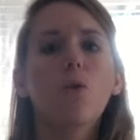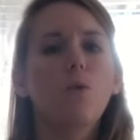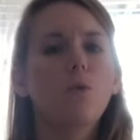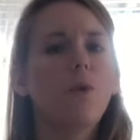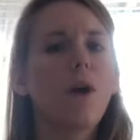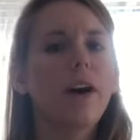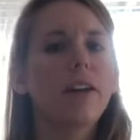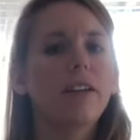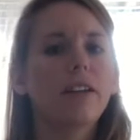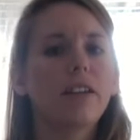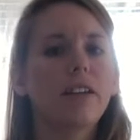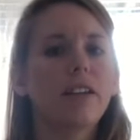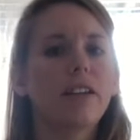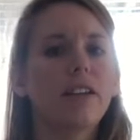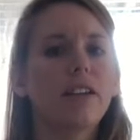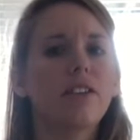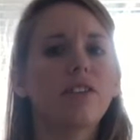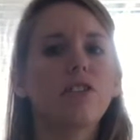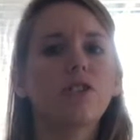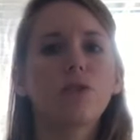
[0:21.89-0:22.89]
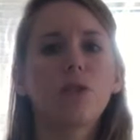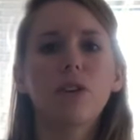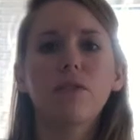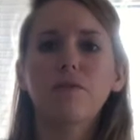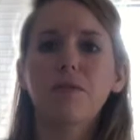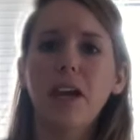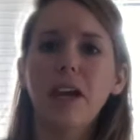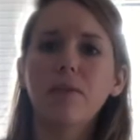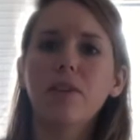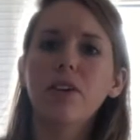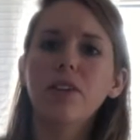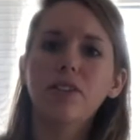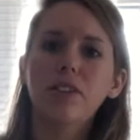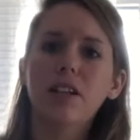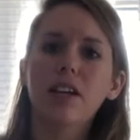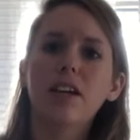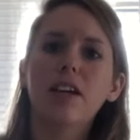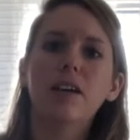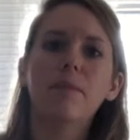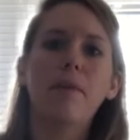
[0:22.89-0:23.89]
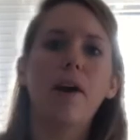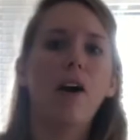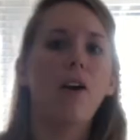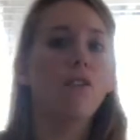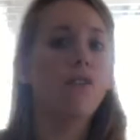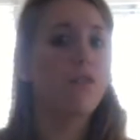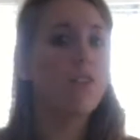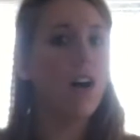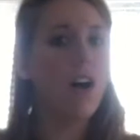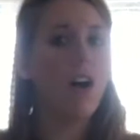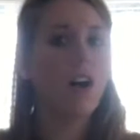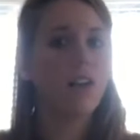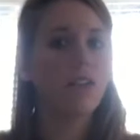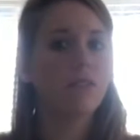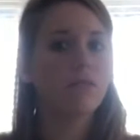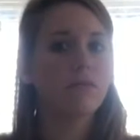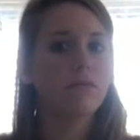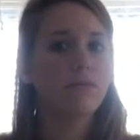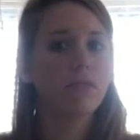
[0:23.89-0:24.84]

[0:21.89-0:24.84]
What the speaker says: What is your favorite thing about fall?